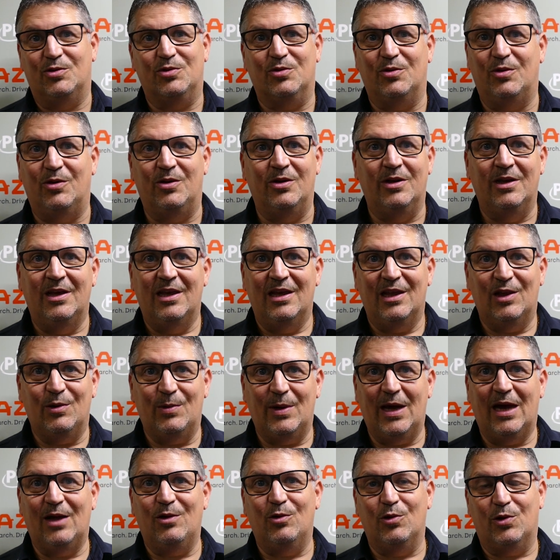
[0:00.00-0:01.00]
So the
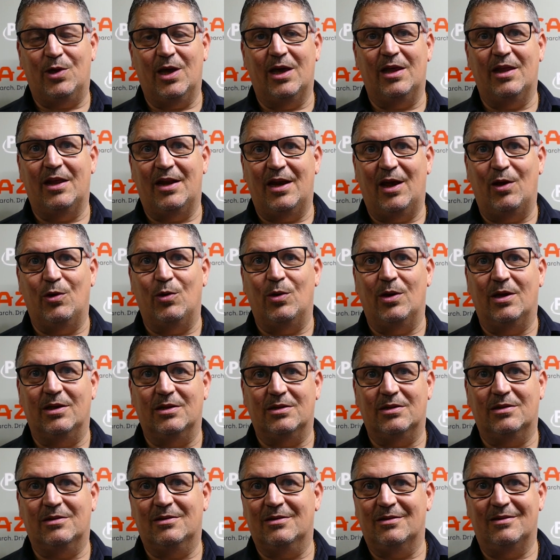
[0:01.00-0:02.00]
way I look at it now,
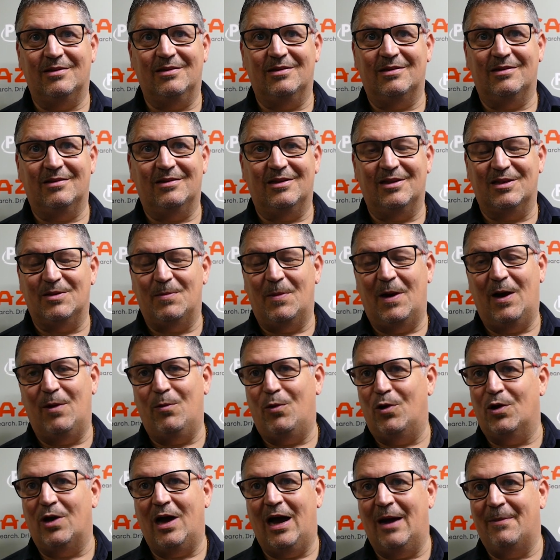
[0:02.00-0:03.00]
it doesn't matter
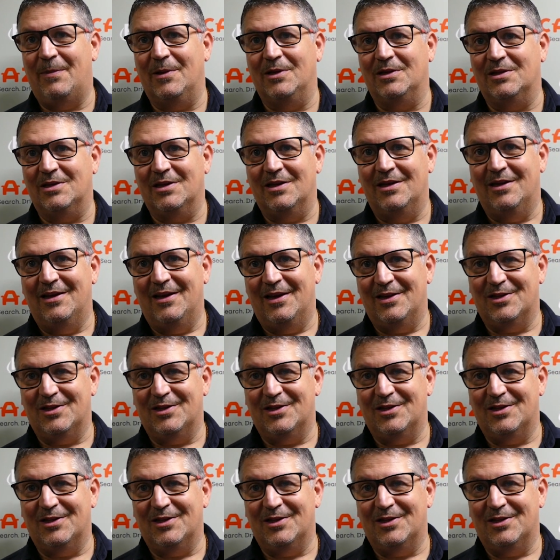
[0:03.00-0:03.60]
what happens,